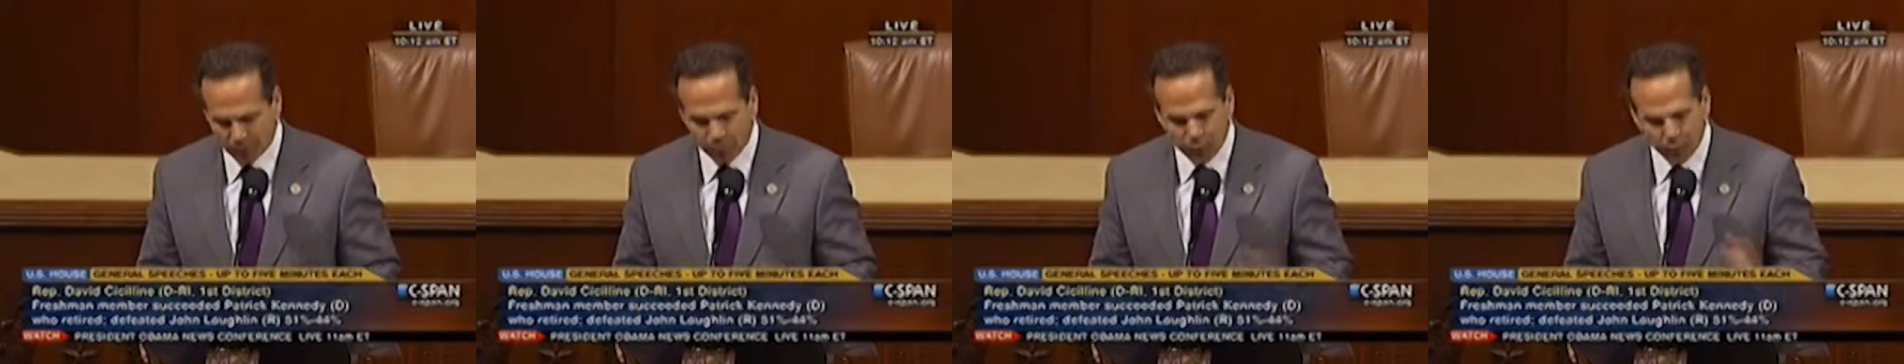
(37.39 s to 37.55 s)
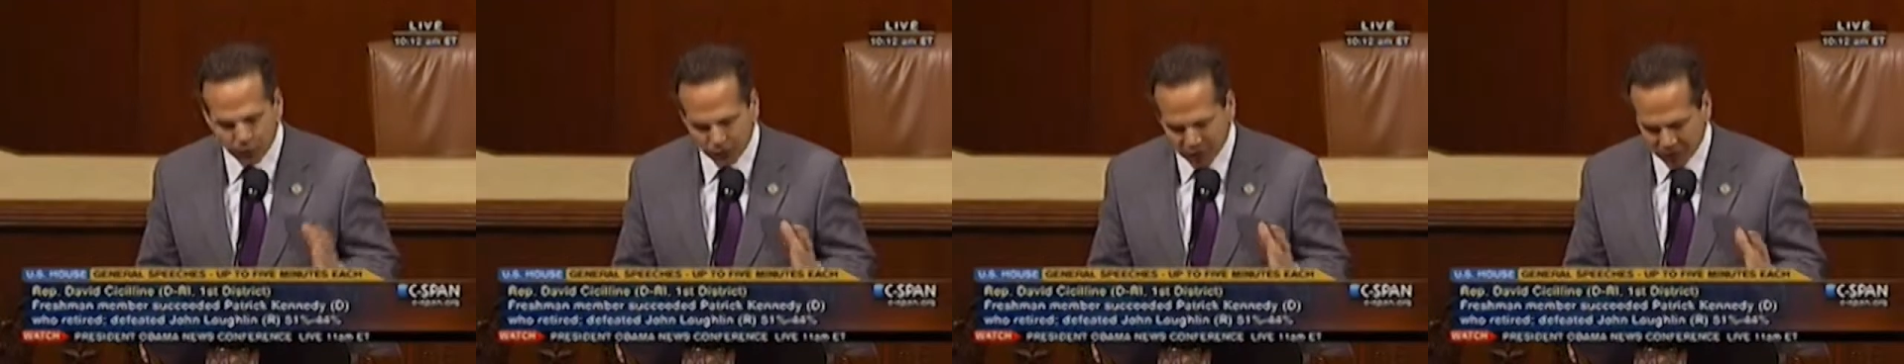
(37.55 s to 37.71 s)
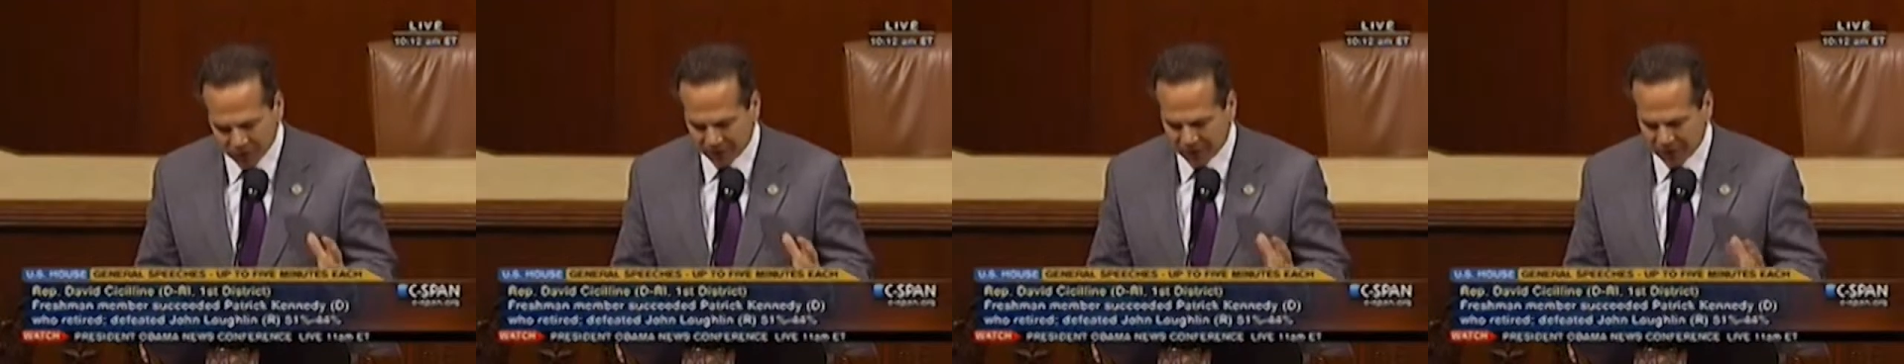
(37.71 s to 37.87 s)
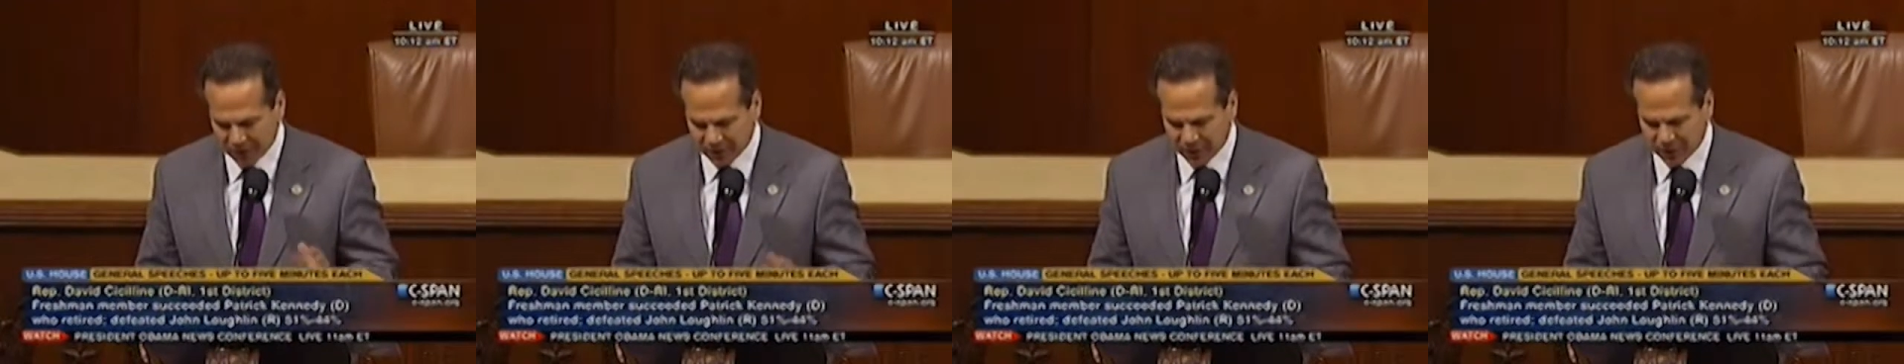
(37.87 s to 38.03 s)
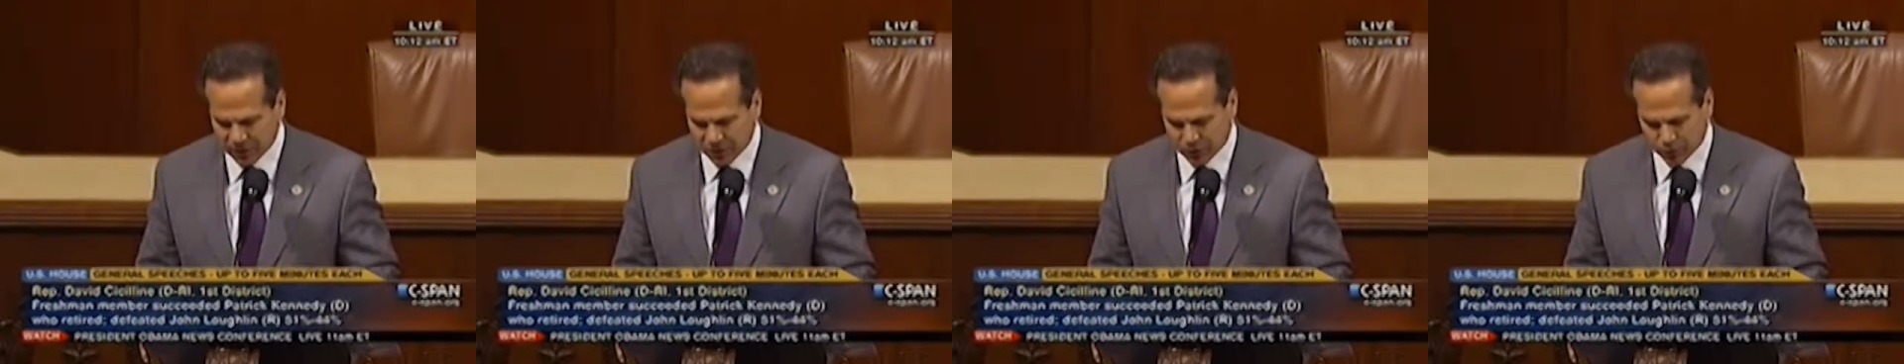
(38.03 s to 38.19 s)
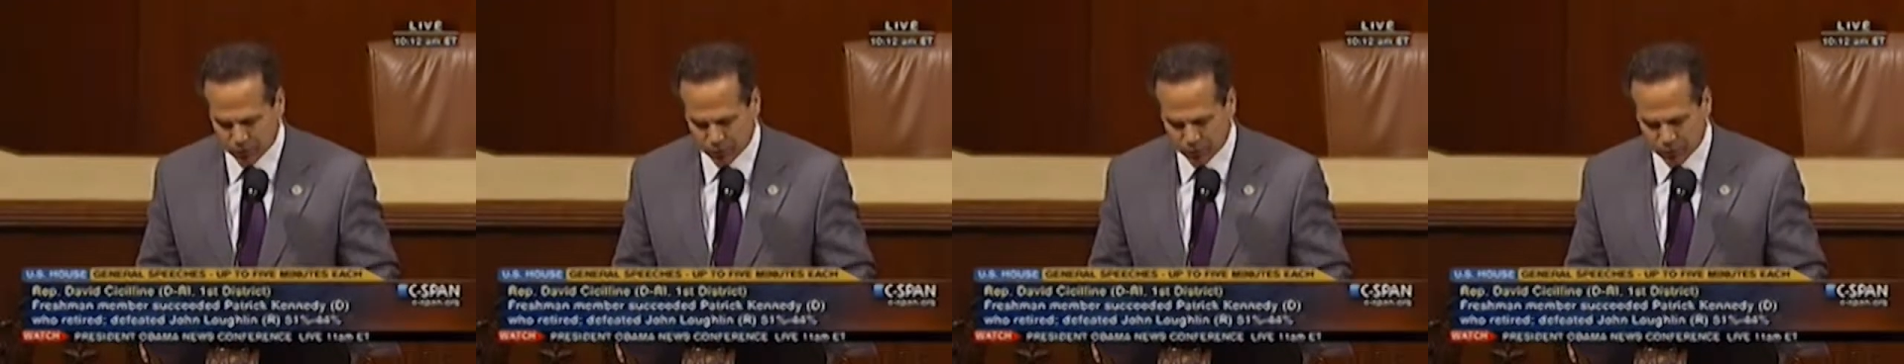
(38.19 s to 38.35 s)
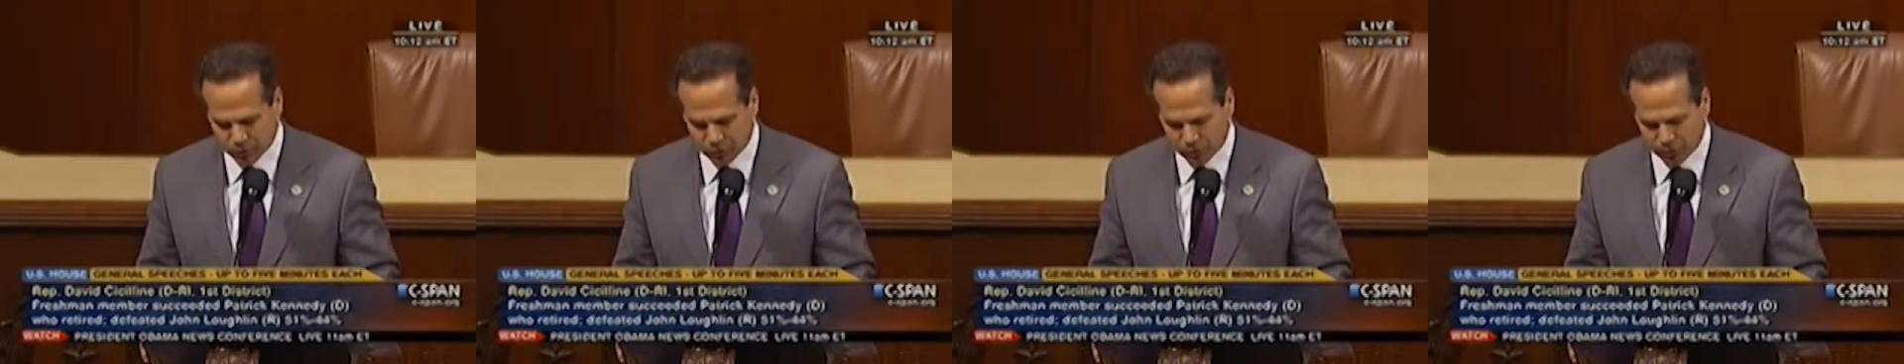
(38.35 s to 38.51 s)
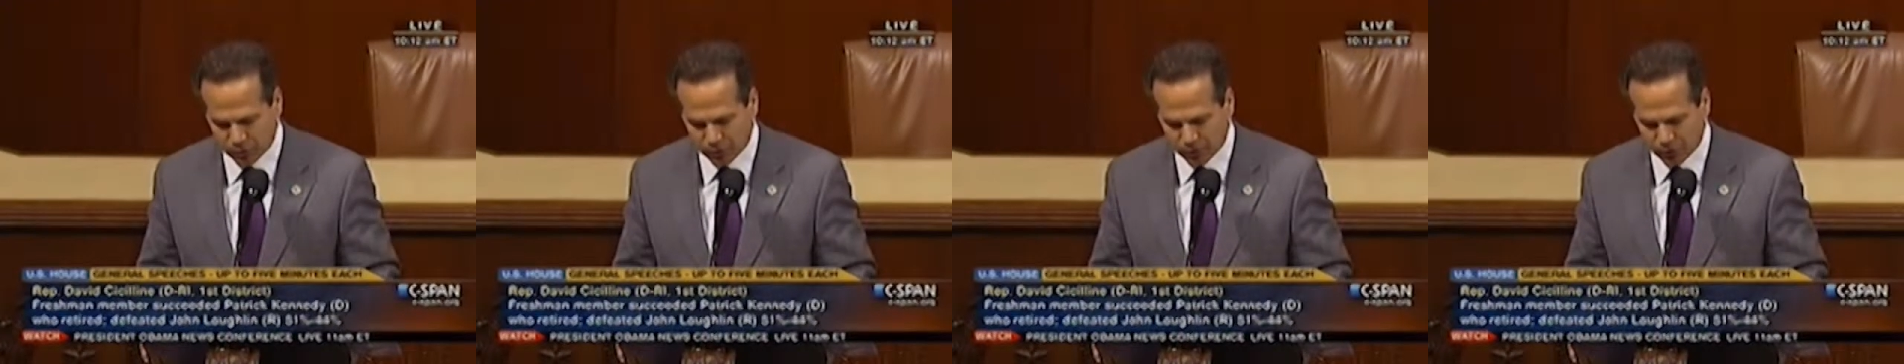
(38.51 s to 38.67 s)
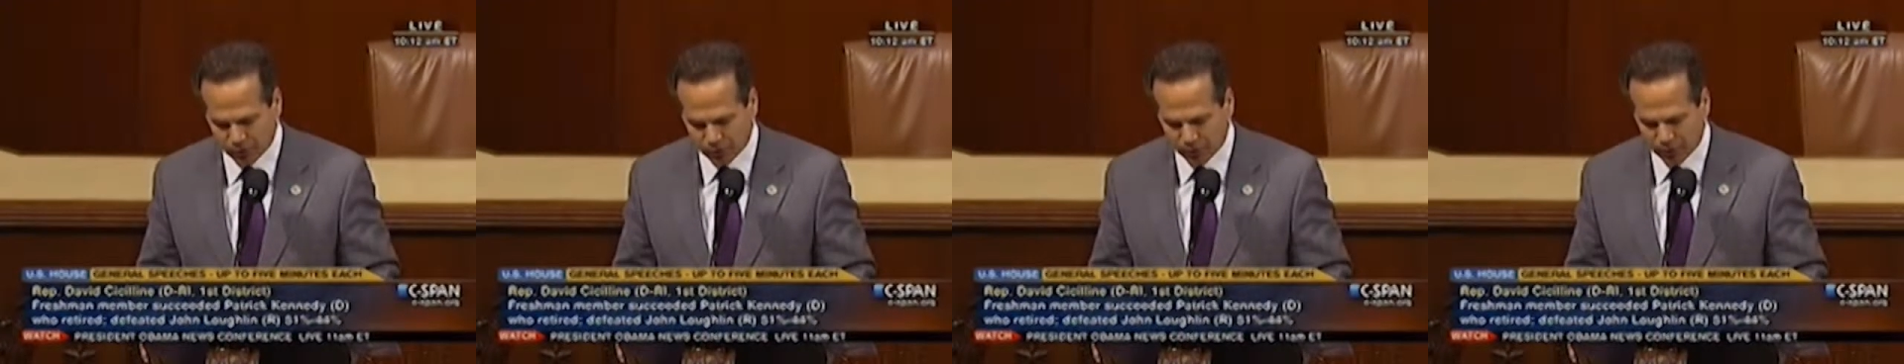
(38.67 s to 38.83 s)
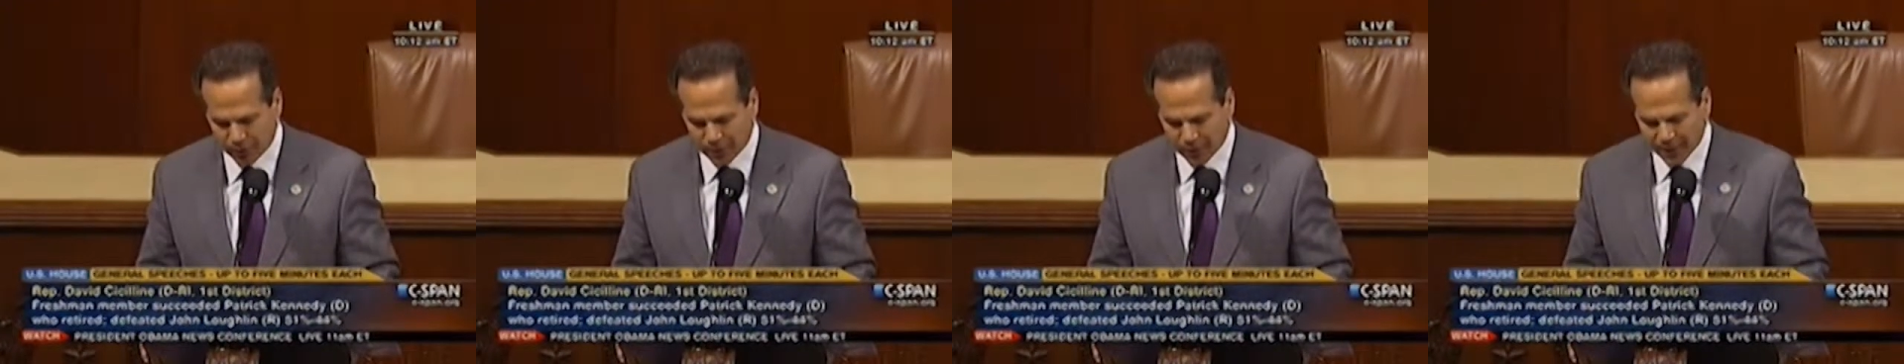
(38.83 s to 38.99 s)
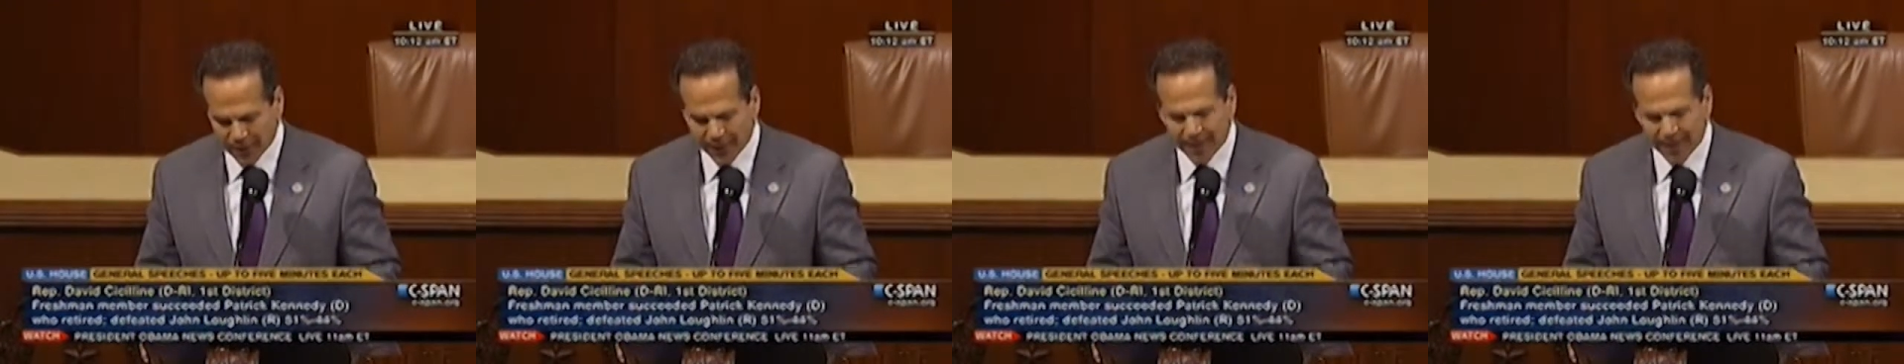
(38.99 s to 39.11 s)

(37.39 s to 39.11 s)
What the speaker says: put their kids through school,